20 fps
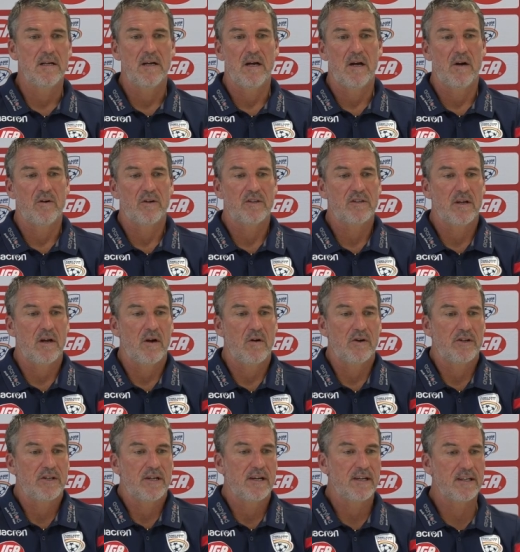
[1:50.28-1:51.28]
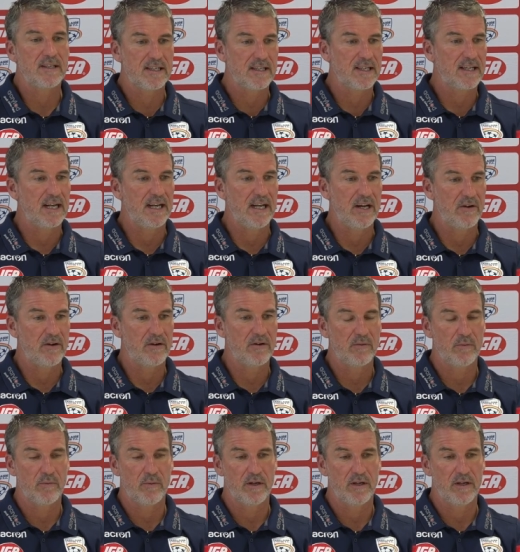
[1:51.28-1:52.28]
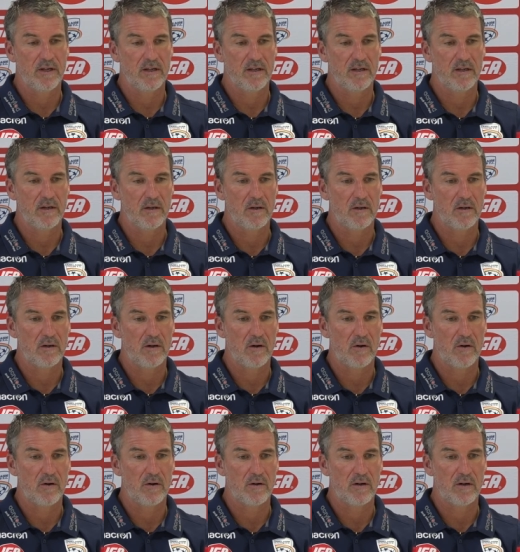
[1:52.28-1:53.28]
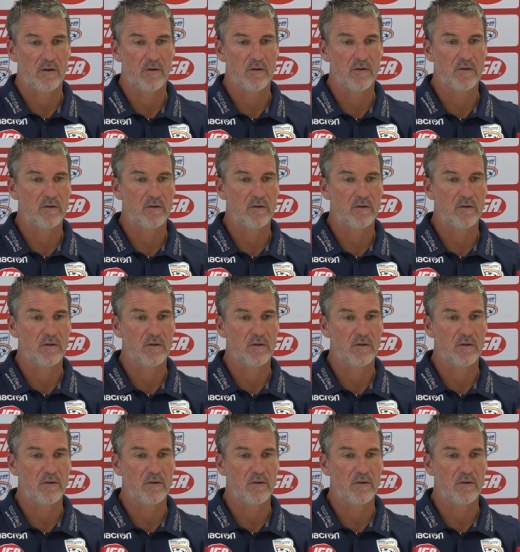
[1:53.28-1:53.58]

Our targets are clear. Our